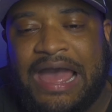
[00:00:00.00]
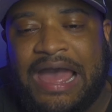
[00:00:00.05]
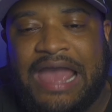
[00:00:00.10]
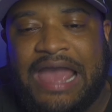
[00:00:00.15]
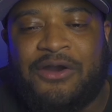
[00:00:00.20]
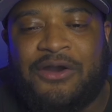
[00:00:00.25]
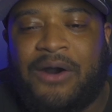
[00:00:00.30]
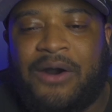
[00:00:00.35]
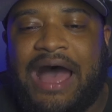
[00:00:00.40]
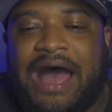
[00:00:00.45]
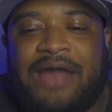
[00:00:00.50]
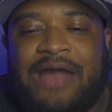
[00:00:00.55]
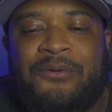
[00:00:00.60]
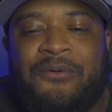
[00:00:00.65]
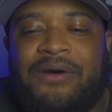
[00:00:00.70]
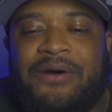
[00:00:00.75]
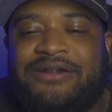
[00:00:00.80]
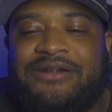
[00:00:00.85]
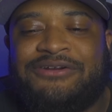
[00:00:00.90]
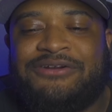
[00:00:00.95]
Yo, I don't
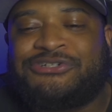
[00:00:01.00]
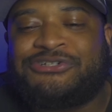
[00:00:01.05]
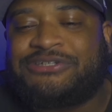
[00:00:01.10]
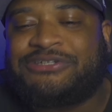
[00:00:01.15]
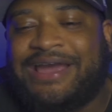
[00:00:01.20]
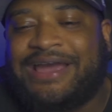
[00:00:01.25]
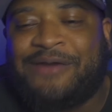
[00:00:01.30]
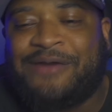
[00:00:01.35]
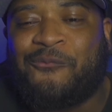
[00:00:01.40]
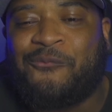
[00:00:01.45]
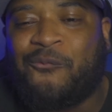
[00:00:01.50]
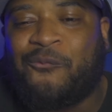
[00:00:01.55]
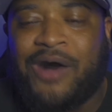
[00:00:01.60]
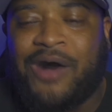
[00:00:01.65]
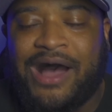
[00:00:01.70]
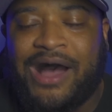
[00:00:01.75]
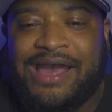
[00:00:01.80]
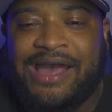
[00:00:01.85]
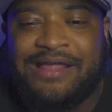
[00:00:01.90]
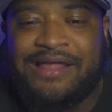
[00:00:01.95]
understand
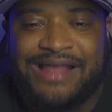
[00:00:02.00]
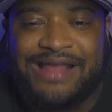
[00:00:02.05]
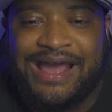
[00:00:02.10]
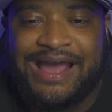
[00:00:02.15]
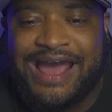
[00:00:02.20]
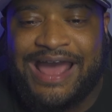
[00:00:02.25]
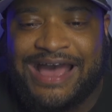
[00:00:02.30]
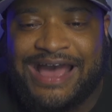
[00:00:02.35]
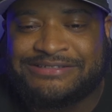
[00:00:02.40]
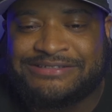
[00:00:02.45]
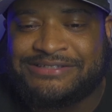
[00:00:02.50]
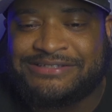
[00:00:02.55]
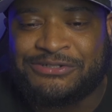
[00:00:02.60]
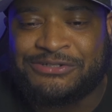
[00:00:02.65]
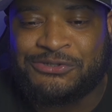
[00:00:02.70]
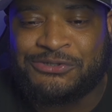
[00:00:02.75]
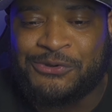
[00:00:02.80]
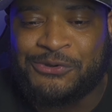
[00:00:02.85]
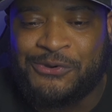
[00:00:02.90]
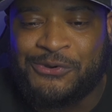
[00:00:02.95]
why that has to
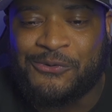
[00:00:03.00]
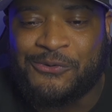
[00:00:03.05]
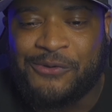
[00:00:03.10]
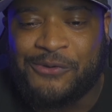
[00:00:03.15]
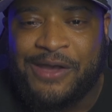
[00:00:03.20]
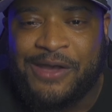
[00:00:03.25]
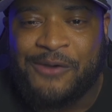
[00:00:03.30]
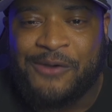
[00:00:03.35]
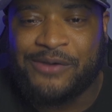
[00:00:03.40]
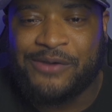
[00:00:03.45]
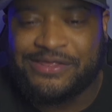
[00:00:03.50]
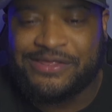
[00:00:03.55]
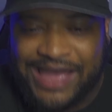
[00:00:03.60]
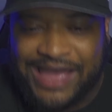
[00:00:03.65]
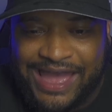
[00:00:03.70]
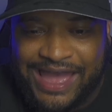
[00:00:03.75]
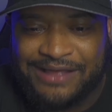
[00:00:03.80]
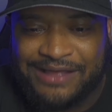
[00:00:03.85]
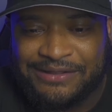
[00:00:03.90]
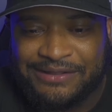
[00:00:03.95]
do with,
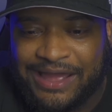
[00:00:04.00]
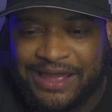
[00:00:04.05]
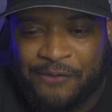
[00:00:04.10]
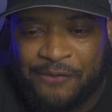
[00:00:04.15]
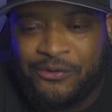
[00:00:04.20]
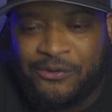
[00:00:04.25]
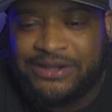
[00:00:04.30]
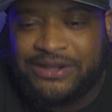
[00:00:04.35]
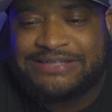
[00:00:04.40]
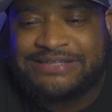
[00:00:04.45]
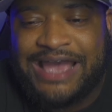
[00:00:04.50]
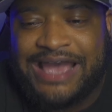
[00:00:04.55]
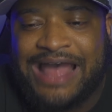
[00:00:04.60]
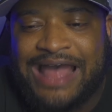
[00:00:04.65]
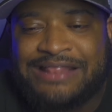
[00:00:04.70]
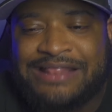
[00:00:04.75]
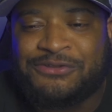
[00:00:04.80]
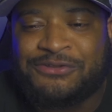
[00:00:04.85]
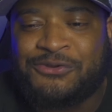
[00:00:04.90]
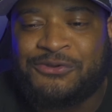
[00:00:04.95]
like, what does it have
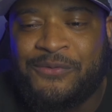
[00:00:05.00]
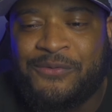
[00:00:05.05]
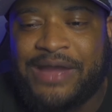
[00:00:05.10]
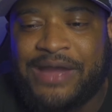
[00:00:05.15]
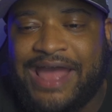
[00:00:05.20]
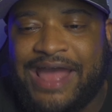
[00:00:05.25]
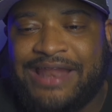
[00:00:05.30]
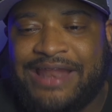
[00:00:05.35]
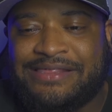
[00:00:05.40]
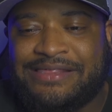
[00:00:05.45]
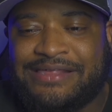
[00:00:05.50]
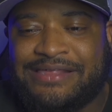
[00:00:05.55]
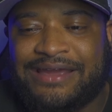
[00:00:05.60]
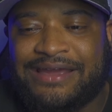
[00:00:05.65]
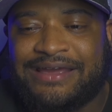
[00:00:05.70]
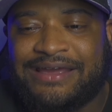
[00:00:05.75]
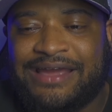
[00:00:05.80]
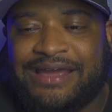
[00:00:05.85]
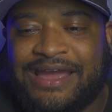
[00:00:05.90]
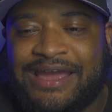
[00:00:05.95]
to do with anything?
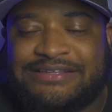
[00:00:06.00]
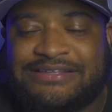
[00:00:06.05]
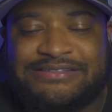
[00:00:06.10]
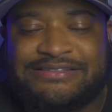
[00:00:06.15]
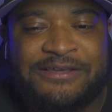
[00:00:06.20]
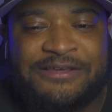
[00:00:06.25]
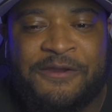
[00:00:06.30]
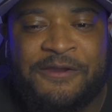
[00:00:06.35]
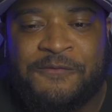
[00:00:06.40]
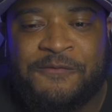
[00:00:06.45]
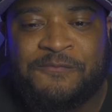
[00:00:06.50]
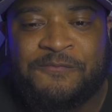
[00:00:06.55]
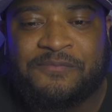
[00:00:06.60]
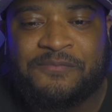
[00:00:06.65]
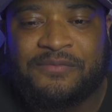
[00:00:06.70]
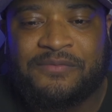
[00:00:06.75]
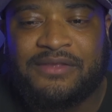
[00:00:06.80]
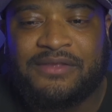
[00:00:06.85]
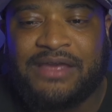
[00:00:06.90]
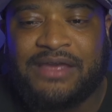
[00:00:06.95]
It's
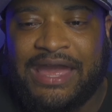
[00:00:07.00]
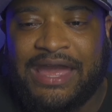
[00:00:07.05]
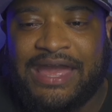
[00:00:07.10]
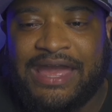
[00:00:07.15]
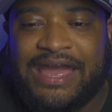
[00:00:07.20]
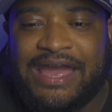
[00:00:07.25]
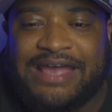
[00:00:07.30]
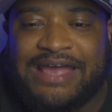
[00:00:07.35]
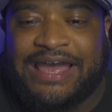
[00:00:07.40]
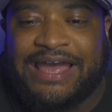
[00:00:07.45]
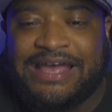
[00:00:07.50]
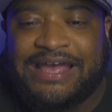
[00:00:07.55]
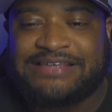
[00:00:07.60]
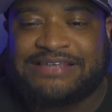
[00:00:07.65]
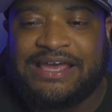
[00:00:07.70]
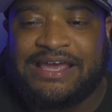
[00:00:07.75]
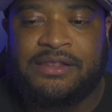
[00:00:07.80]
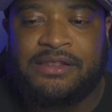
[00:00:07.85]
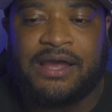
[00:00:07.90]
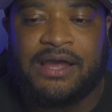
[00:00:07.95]

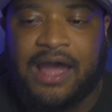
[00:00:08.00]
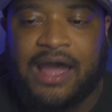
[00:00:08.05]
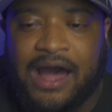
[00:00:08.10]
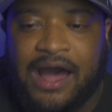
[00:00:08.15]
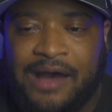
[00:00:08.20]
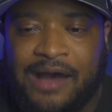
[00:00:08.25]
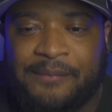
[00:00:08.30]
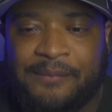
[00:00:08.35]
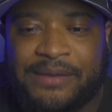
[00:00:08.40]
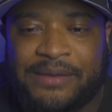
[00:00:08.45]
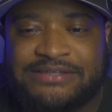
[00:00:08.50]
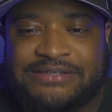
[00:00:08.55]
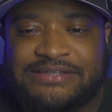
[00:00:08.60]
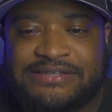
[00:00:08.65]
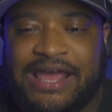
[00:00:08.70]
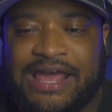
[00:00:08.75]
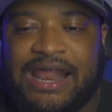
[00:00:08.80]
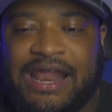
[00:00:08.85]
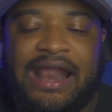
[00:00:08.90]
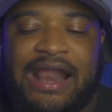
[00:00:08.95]
in the comics,
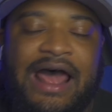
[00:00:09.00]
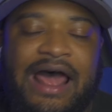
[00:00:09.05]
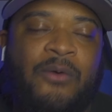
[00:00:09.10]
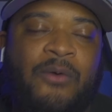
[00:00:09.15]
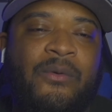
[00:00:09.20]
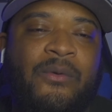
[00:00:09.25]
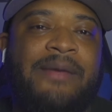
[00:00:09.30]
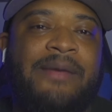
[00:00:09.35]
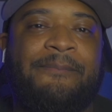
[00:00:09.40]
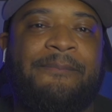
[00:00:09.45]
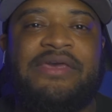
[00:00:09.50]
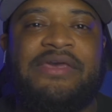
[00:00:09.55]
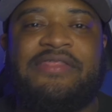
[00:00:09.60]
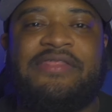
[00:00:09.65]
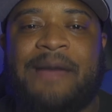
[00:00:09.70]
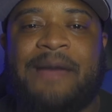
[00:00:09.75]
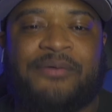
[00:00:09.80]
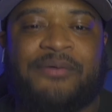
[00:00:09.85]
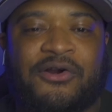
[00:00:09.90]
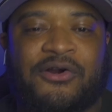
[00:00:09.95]
and I don't want to be
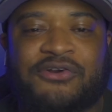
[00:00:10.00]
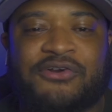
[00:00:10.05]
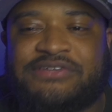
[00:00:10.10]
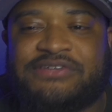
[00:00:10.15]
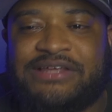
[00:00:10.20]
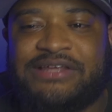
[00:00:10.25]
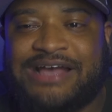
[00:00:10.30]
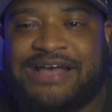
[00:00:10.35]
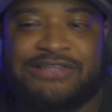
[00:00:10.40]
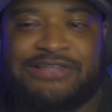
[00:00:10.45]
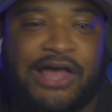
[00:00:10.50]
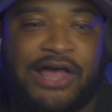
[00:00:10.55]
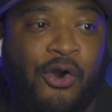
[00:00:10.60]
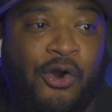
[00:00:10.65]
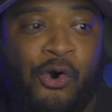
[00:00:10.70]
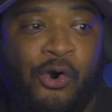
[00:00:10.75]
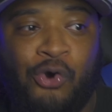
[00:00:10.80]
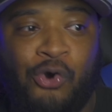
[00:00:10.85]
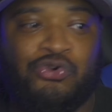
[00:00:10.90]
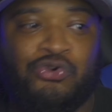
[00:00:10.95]
that person that's like,
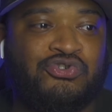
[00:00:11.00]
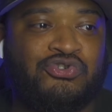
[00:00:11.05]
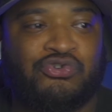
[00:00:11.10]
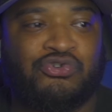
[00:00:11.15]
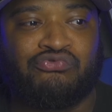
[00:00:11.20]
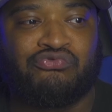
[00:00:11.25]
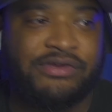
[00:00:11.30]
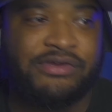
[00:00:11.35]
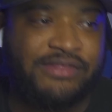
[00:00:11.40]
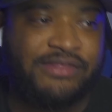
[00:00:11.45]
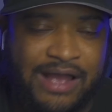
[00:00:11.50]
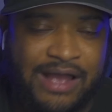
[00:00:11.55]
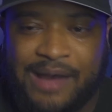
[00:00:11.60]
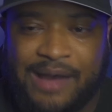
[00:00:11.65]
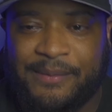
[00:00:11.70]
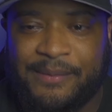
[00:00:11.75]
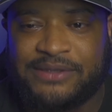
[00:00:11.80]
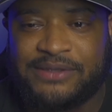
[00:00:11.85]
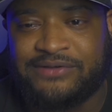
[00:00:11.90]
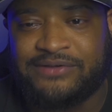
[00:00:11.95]
oh, you should read the
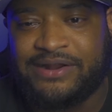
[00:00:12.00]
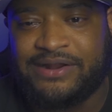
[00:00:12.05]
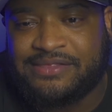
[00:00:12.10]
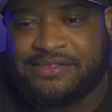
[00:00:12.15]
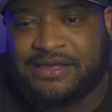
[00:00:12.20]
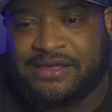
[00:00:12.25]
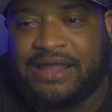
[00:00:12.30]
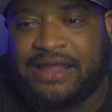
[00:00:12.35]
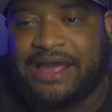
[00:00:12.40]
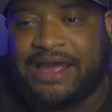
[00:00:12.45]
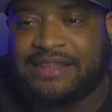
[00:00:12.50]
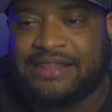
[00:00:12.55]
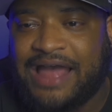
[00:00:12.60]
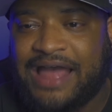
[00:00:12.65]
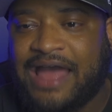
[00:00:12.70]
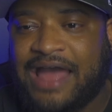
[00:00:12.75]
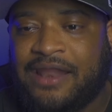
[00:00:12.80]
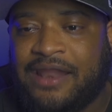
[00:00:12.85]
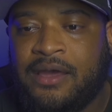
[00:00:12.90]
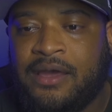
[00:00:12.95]
comics or anything like
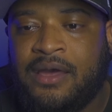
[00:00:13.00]
that.